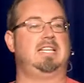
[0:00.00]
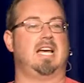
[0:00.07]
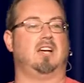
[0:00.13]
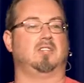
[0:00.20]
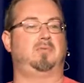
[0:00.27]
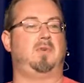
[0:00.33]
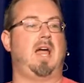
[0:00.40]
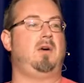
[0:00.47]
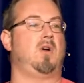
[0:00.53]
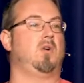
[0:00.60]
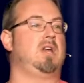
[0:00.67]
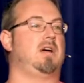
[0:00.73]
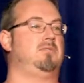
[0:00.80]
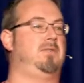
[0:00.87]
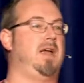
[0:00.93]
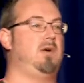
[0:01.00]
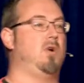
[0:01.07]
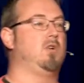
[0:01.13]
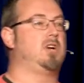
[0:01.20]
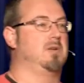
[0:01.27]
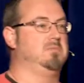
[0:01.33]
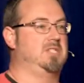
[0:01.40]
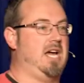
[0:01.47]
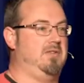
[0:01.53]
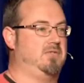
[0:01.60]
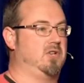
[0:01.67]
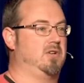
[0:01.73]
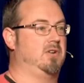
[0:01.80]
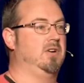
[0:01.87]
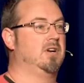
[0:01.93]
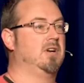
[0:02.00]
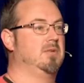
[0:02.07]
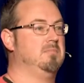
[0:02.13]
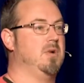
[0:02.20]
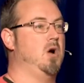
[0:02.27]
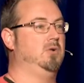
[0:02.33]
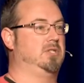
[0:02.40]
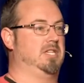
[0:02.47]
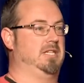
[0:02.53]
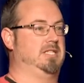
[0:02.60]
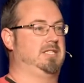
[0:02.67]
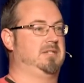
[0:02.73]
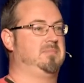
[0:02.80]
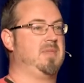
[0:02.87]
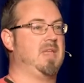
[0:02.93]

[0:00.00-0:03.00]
Tells Pharaoh. Now Pharaoh comes after Moses.